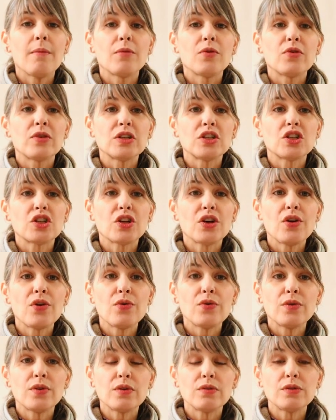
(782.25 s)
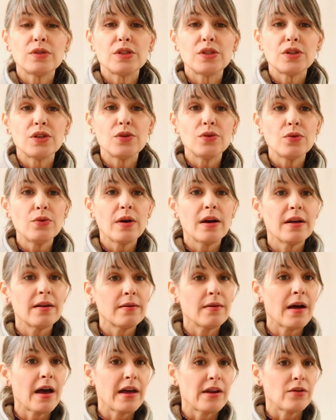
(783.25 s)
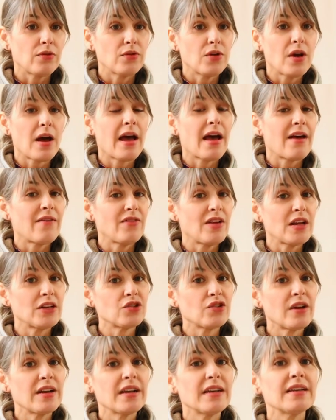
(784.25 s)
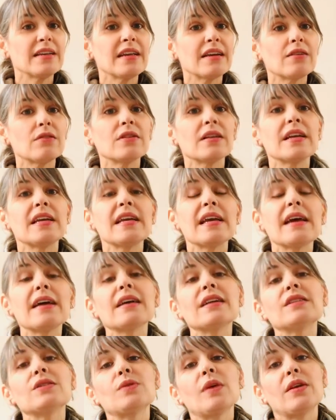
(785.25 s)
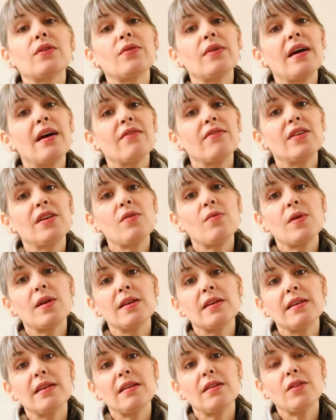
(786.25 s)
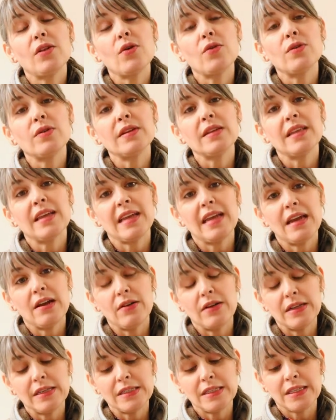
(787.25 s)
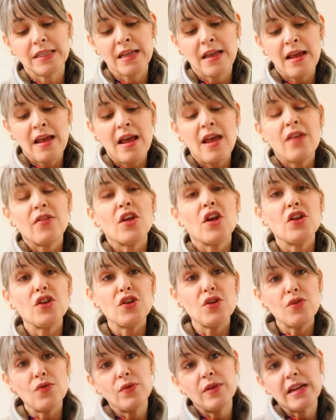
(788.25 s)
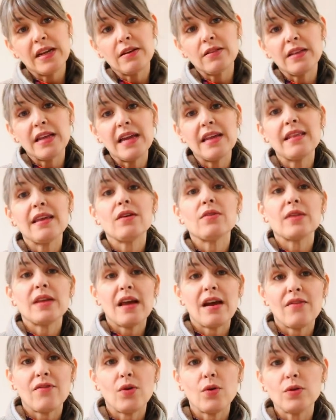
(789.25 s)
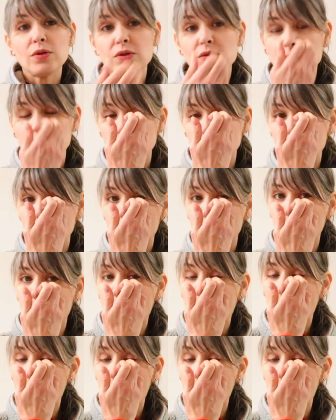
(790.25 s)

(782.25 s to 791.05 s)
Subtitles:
Grishko used to. I have not tried on Nicolay yet, so I don't have anyone locally that carries the new Nicolay. They only have old Grishko